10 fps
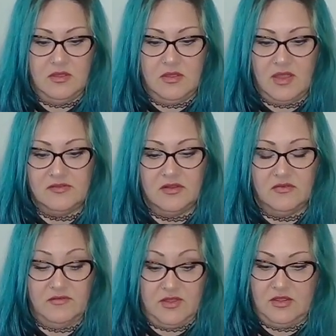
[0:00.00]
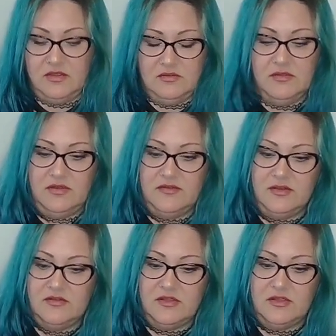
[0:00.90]
identify in
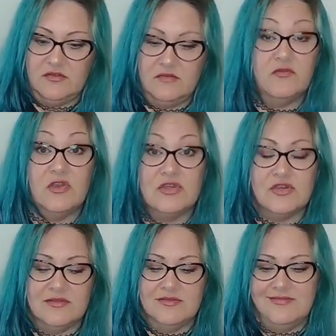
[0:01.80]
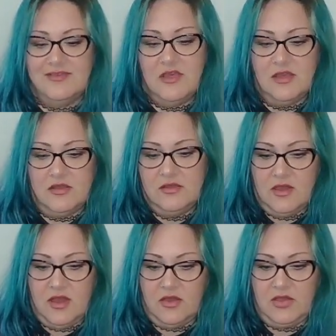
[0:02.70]
Tennessee as fringe.
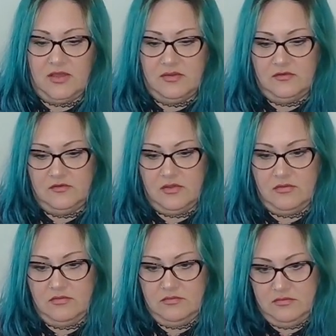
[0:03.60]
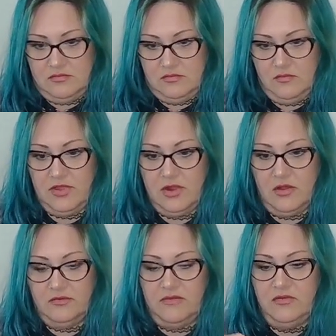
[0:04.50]
Okay, so we got all
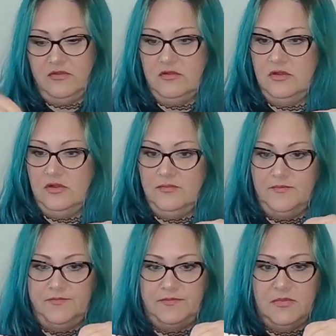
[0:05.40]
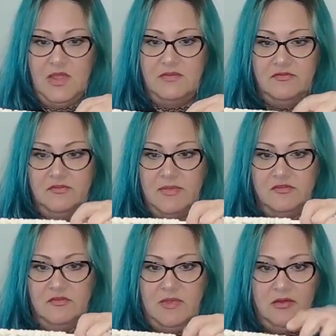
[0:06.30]
12 of these on here. Now we have to space
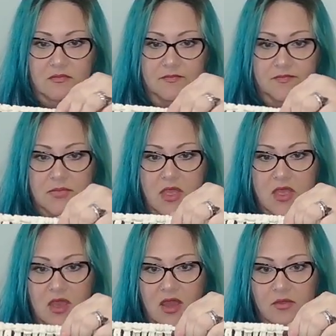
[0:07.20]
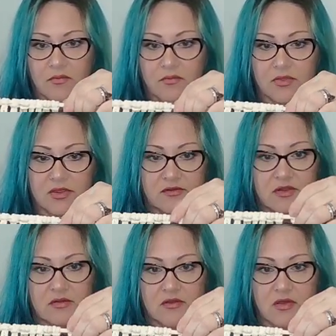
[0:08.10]
them out. I really
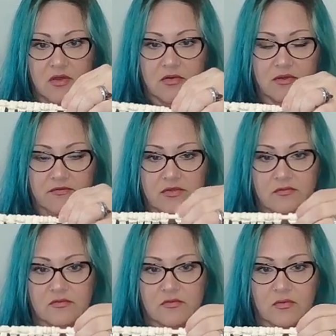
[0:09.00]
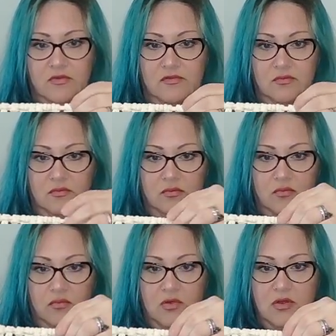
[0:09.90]
didn't know if this was going to
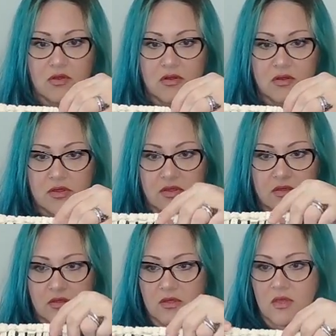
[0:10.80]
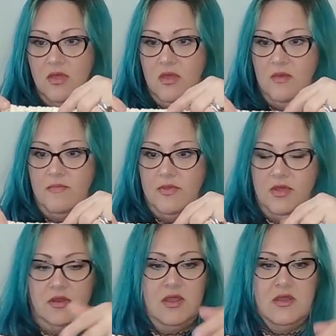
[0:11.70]
work,
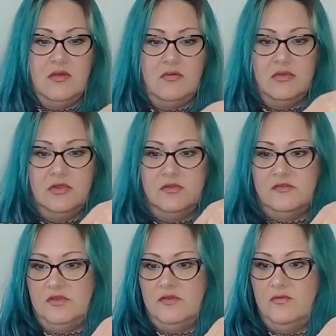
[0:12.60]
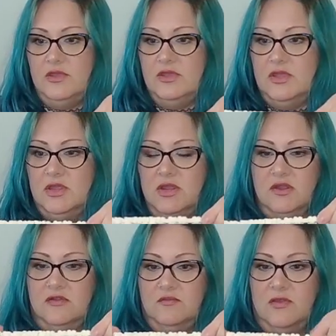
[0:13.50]
but now we're going to see if we can get any
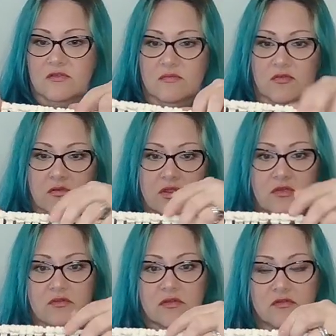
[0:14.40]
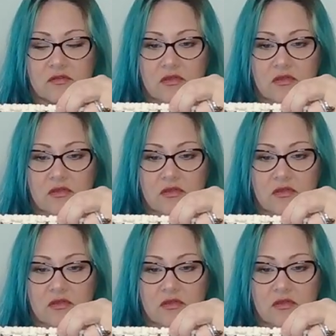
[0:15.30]
kind of space in between these, because